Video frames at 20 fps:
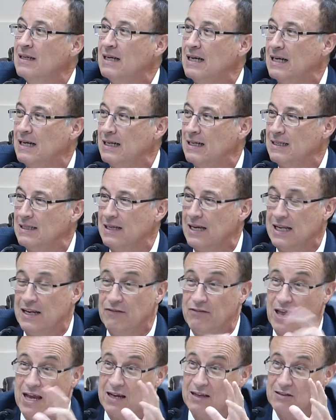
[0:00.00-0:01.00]
And if
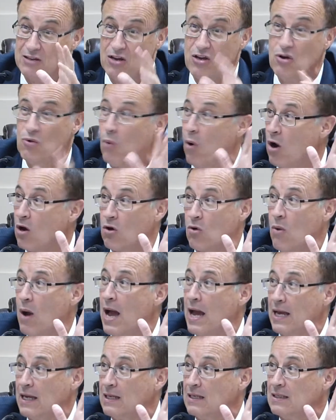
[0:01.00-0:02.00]
they continue, walk
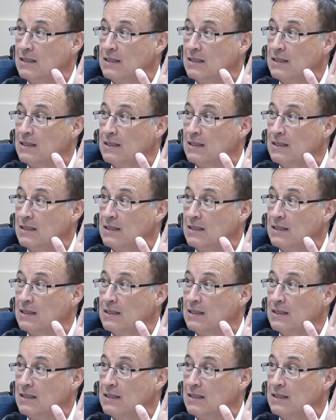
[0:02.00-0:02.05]
away.